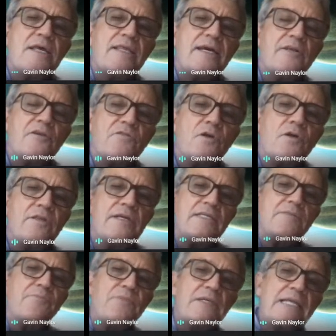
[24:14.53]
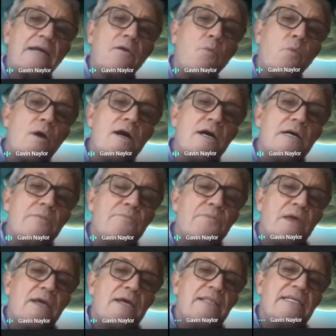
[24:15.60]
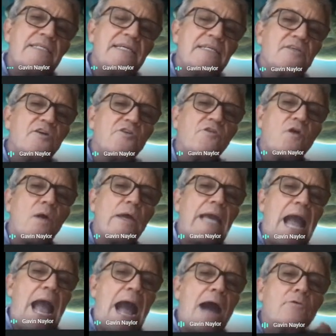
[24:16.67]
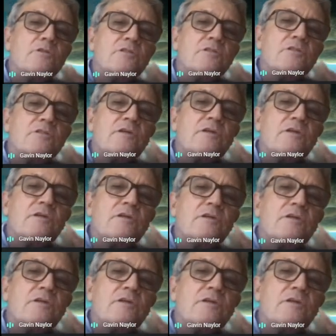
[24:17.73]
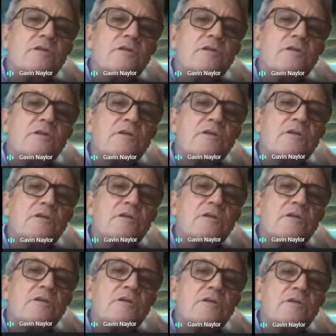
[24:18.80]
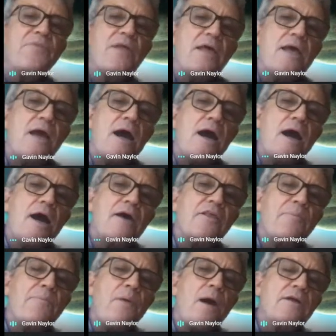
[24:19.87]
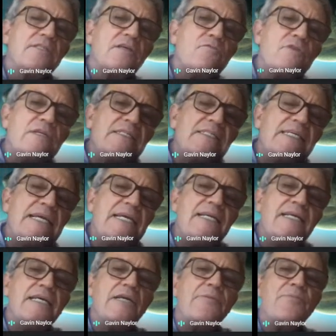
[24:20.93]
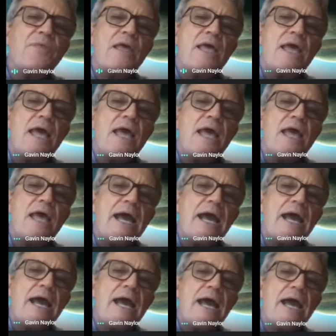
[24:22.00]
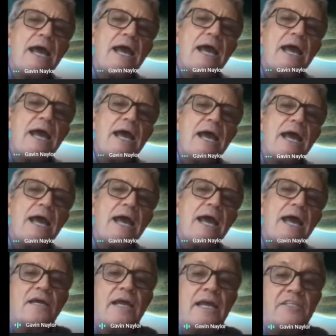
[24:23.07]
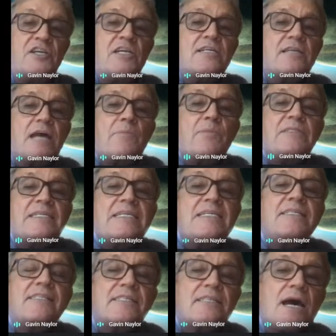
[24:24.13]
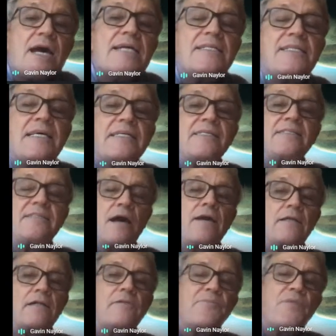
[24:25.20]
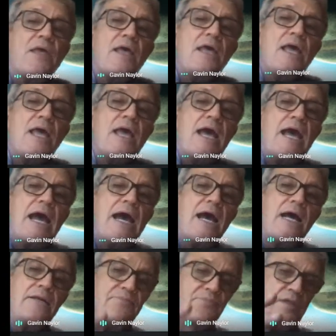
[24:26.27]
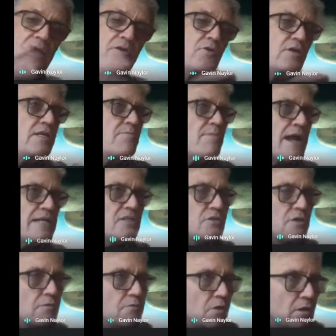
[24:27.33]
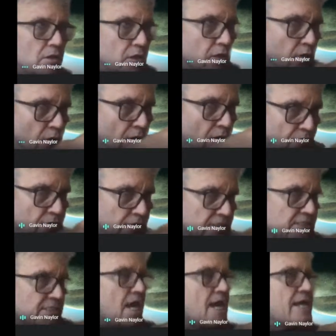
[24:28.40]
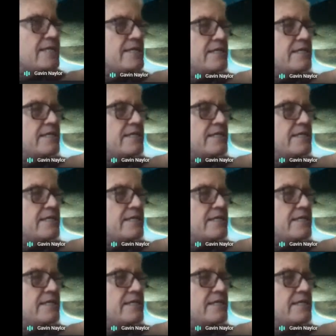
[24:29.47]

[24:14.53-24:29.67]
that you've got these, it's like a worm. These things are growing out of the screen and getting bigger. Other parts are receding, and your existence in a genotype is inside this tunnel. And you can imagine that if you're inside